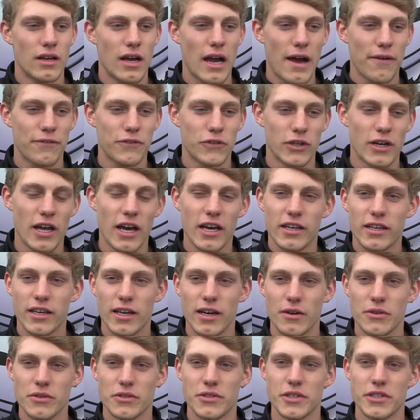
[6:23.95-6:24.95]
after
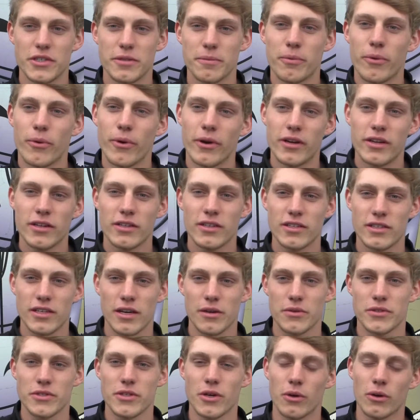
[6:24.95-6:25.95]
Nike, I was disappointed because
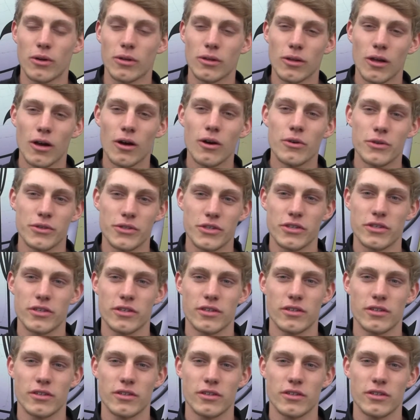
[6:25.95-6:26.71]
I was so close.